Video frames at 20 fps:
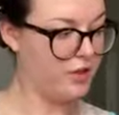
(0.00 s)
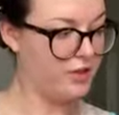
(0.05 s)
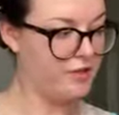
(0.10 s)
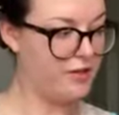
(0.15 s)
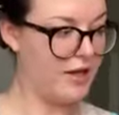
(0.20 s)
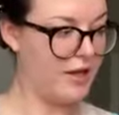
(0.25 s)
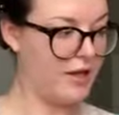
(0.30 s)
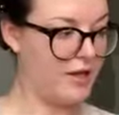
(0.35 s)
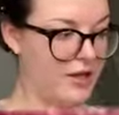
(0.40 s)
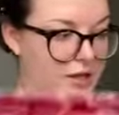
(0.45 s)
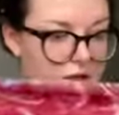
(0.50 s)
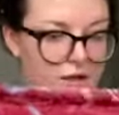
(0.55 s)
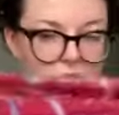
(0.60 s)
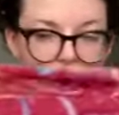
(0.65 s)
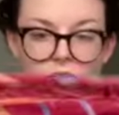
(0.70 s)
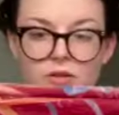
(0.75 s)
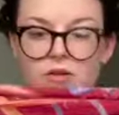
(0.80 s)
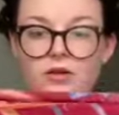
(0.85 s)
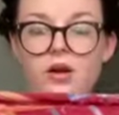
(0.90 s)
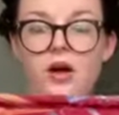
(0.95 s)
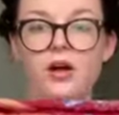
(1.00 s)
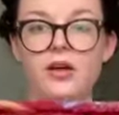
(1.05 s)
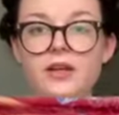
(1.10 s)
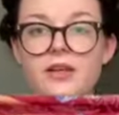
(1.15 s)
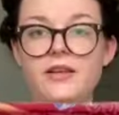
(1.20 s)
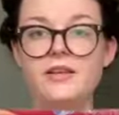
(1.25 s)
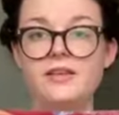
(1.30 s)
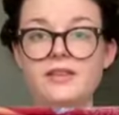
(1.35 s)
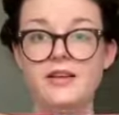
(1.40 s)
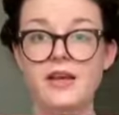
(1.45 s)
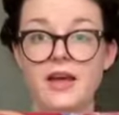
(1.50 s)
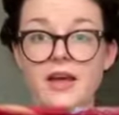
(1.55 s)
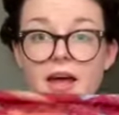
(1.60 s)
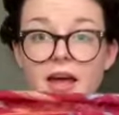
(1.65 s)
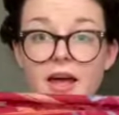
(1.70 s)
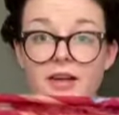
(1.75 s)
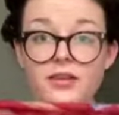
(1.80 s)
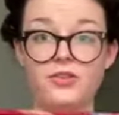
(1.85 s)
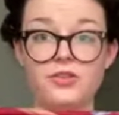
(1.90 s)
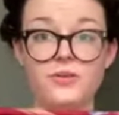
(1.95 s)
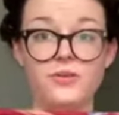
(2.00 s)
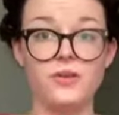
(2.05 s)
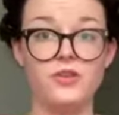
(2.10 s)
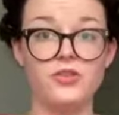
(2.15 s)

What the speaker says: to take the longest edge of the